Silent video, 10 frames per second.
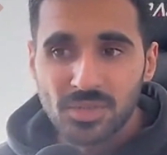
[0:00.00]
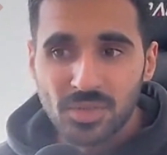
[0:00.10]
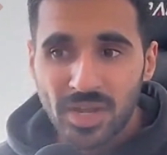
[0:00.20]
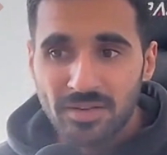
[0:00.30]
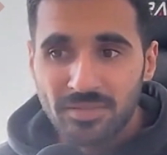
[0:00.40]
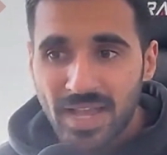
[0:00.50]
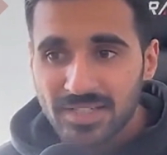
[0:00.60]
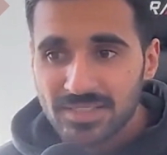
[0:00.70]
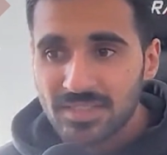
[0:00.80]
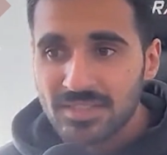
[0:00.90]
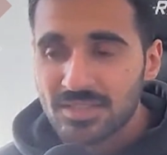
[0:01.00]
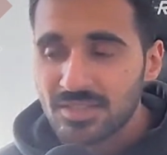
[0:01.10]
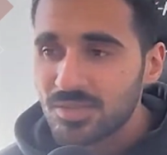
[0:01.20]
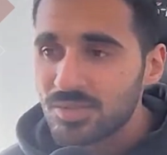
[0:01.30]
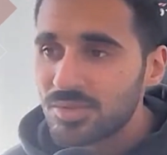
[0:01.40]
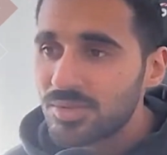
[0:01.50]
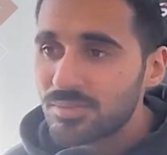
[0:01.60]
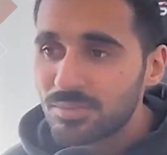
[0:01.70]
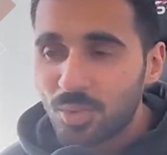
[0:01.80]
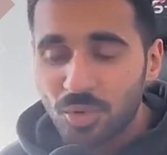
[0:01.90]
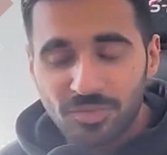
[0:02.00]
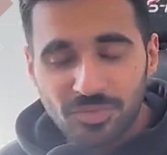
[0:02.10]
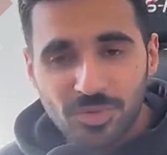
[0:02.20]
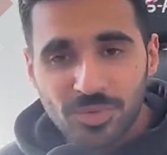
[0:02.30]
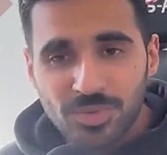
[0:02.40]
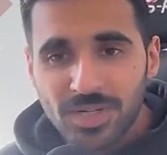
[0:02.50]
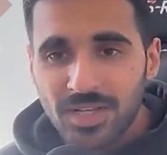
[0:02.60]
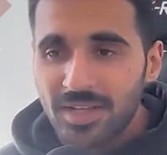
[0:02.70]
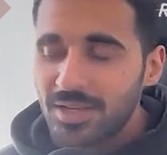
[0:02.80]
you have access to more food,